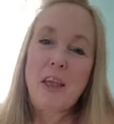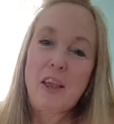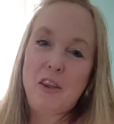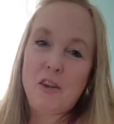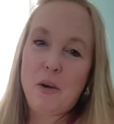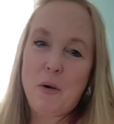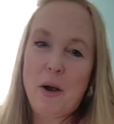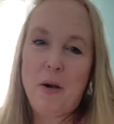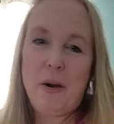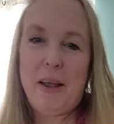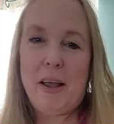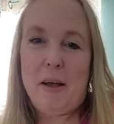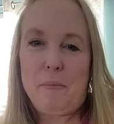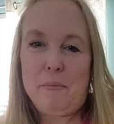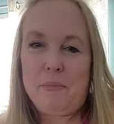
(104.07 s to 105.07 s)
you know how I
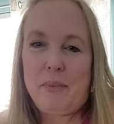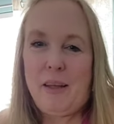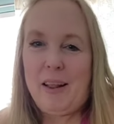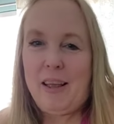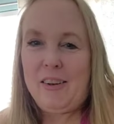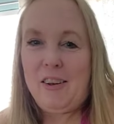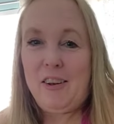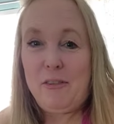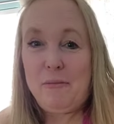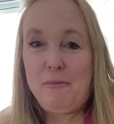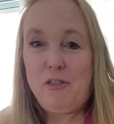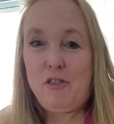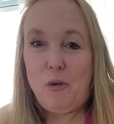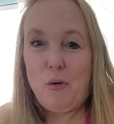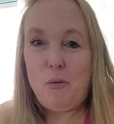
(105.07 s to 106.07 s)
am. I like to
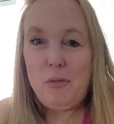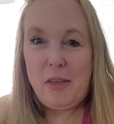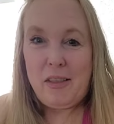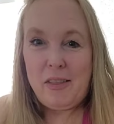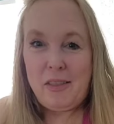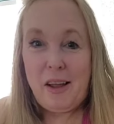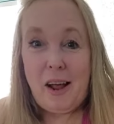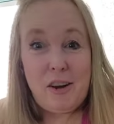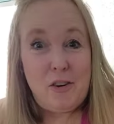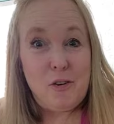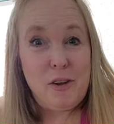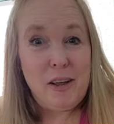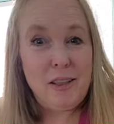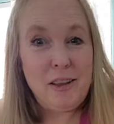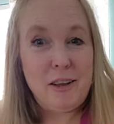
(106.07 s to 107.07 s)
show that I do
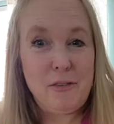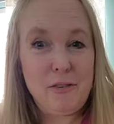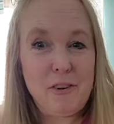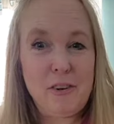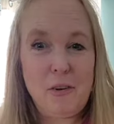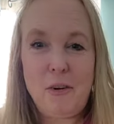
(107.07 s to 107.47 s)
get lift.